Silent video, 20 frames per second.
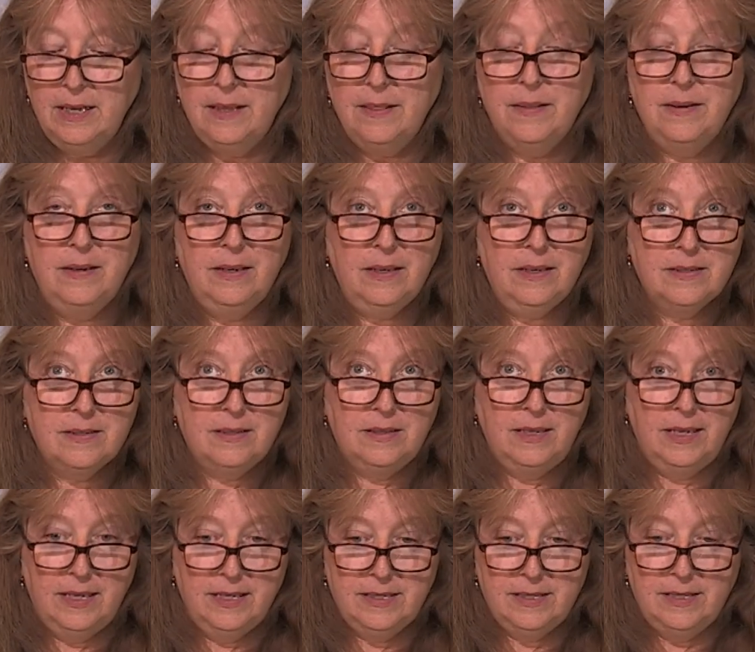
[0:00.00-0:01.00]
The next
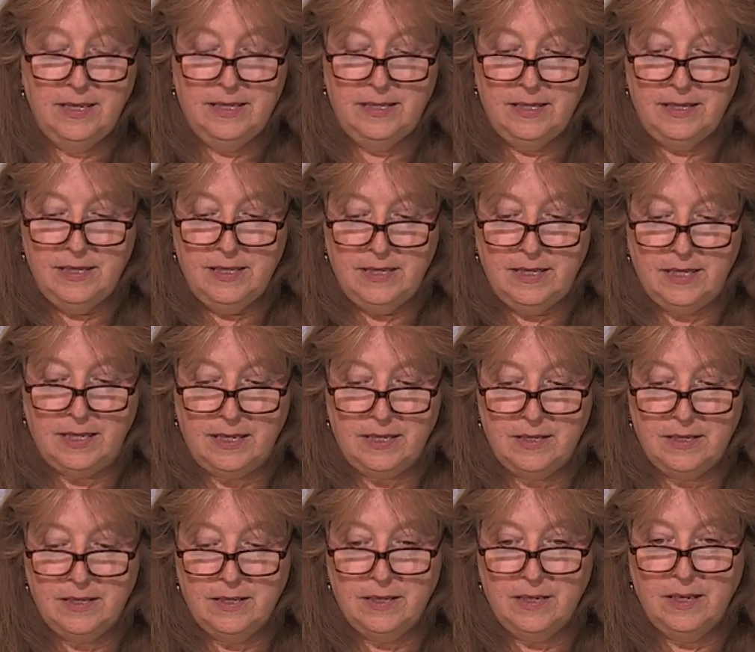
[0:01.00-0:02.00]
class, lesson
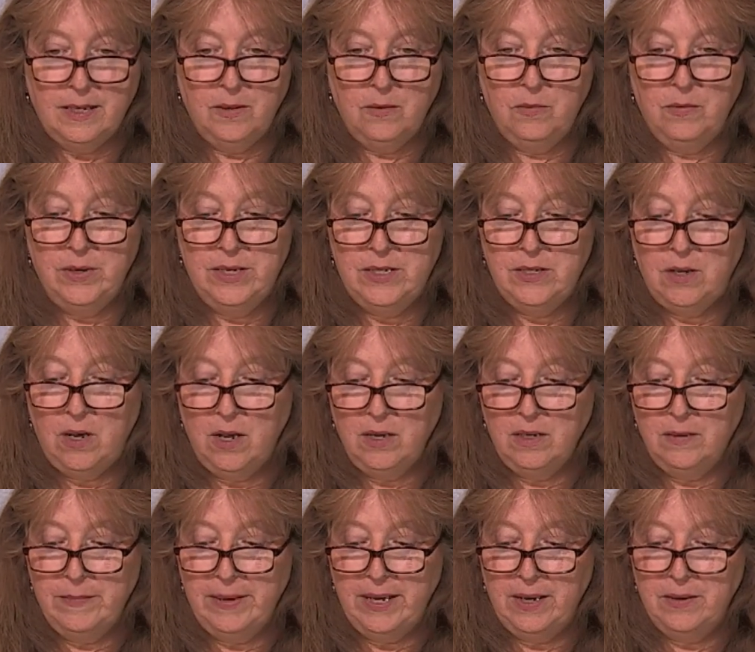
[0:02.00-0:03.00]
6, we
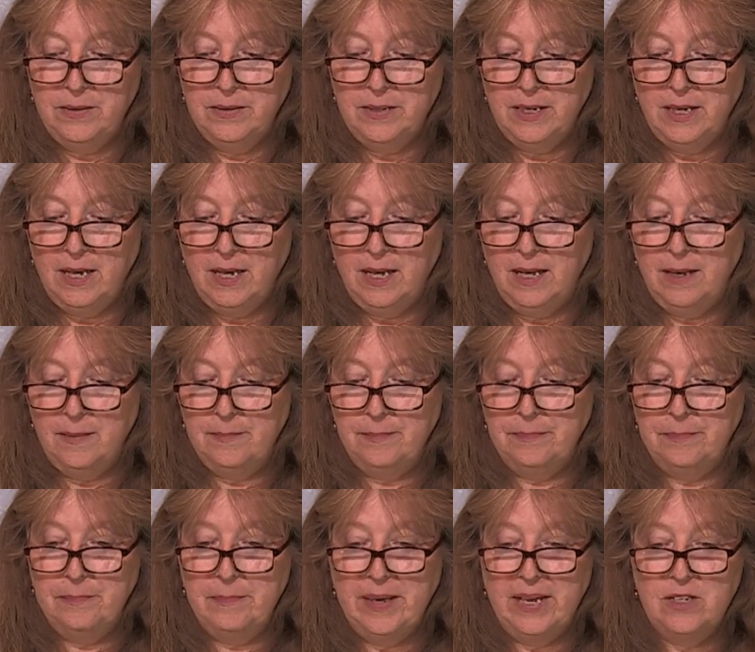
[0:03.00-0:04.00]
talk about
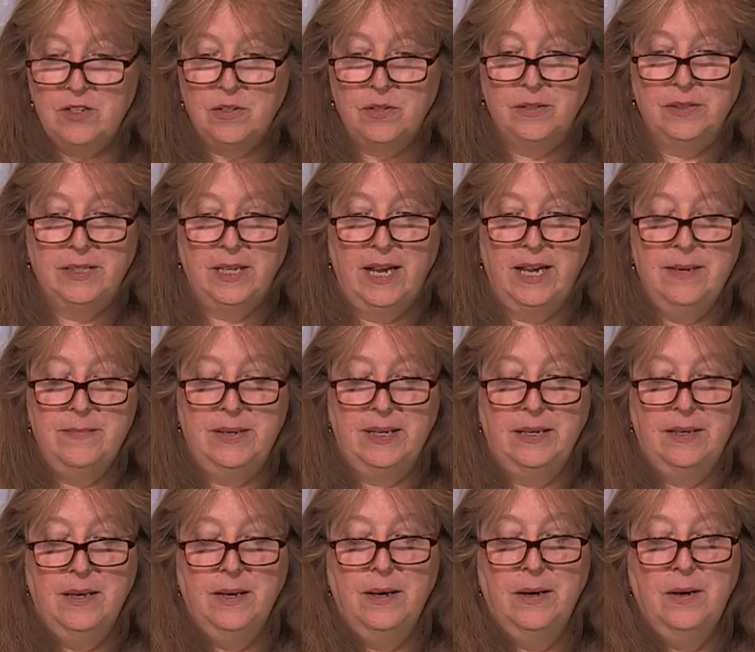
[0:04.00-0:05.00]
magical timing.
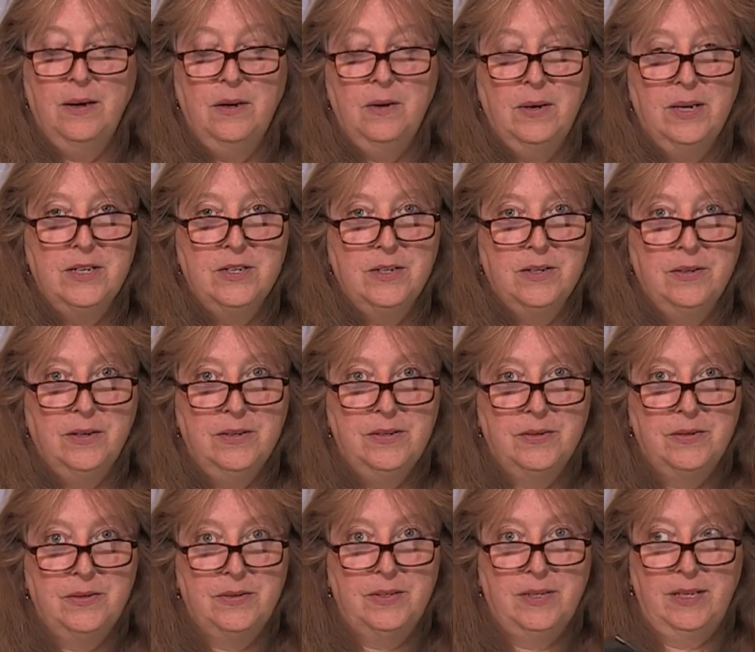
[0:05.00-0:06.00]
Oh, I should
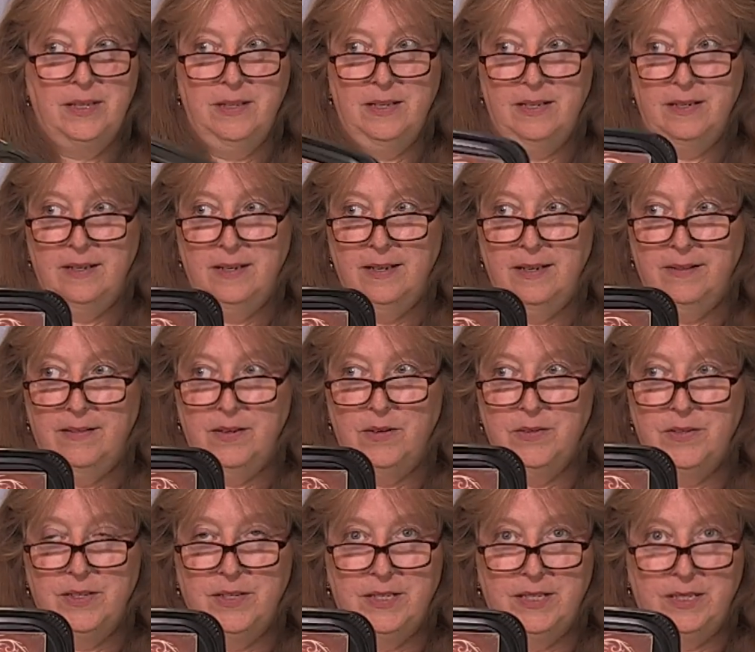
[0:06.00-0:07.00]
also say that
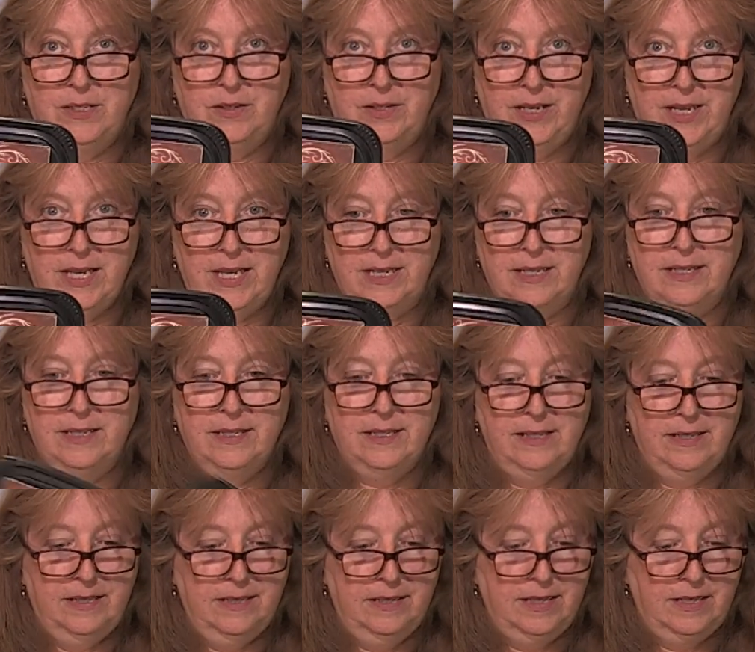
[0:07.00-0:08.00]
there's this little kit
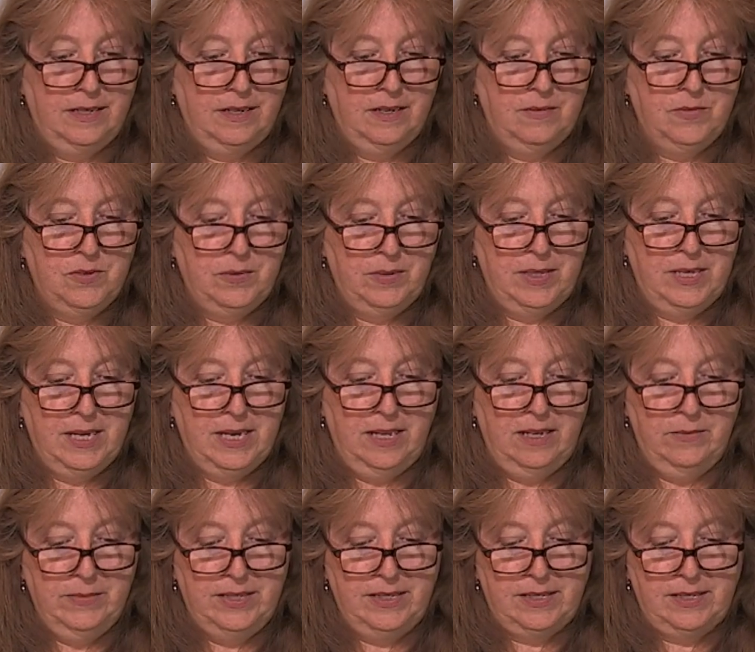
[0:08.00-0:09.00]
that comes with the
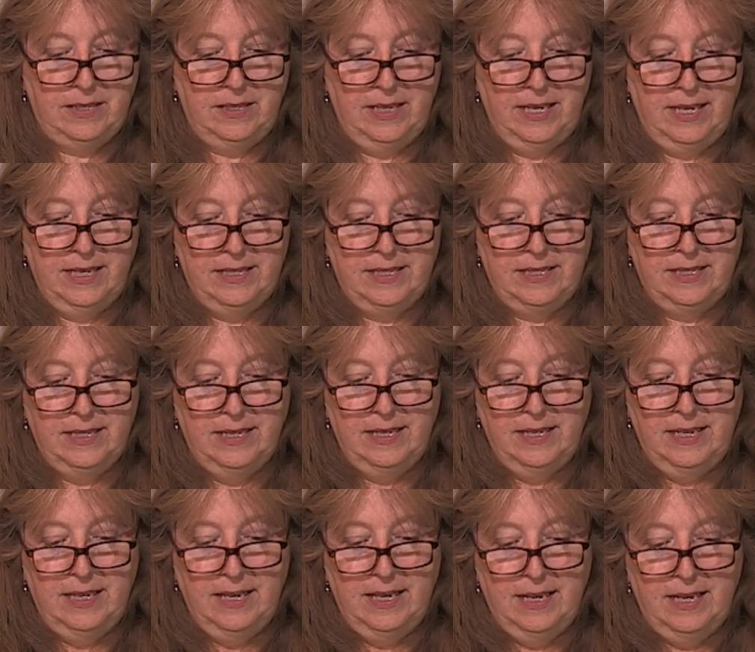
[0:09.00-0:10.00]
elements class
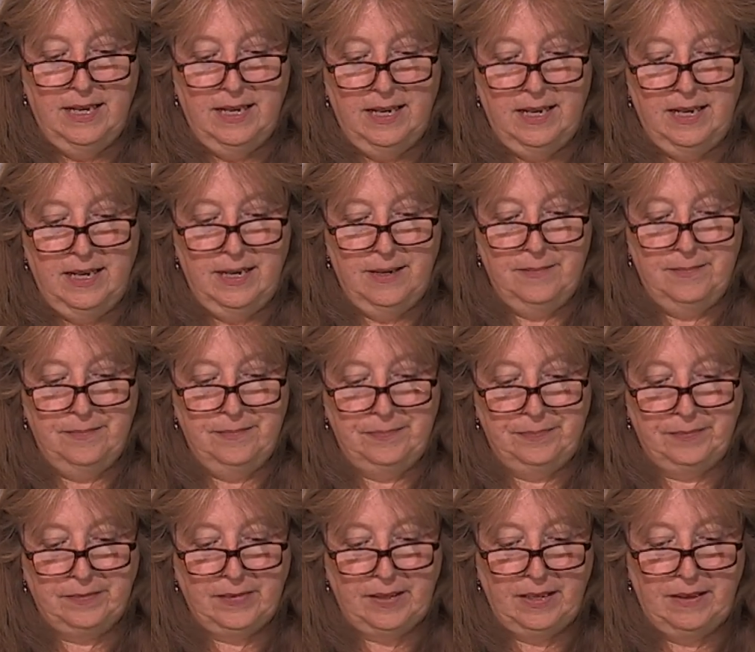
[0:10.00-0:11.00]

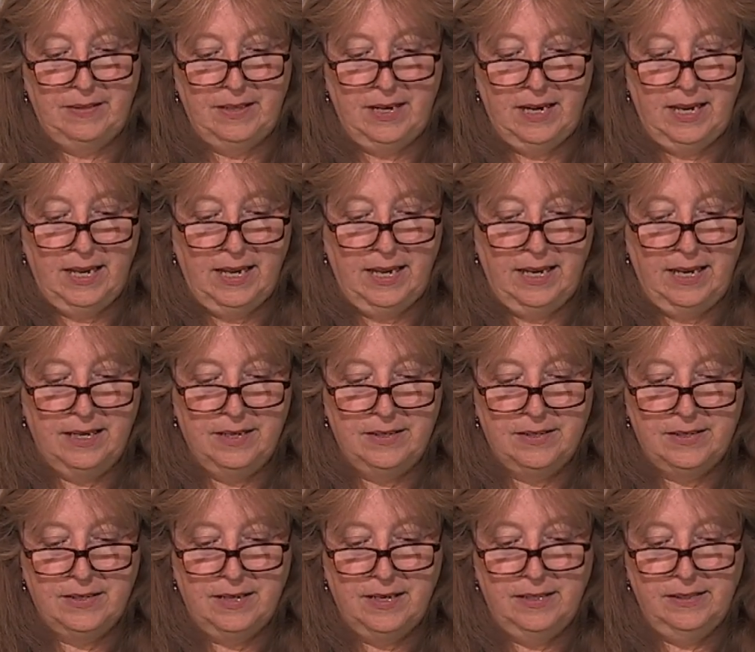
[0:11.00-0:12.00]
that
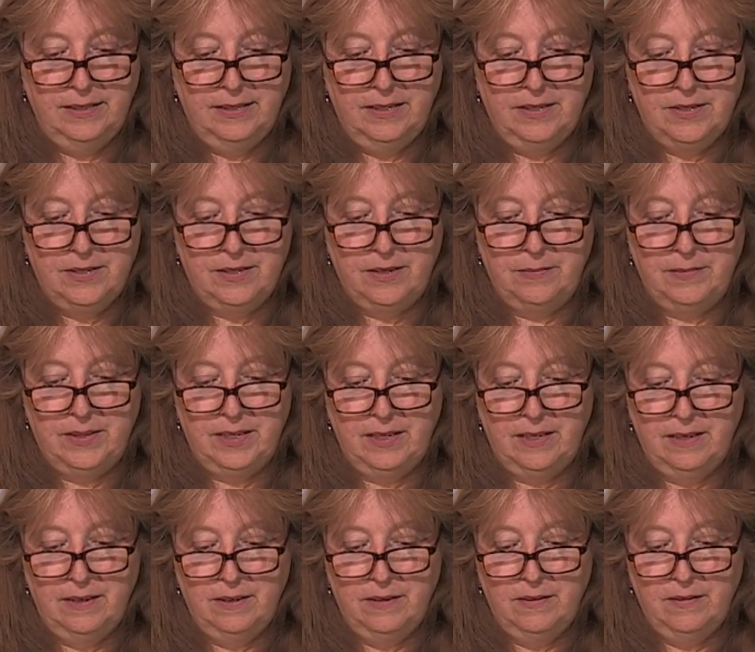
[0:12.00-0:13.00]
has a little
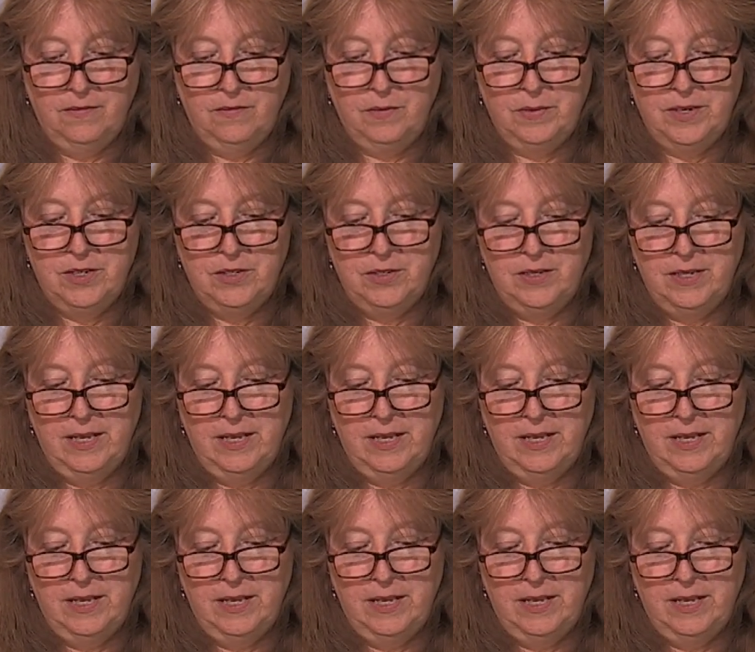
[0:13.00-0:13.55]
something for each of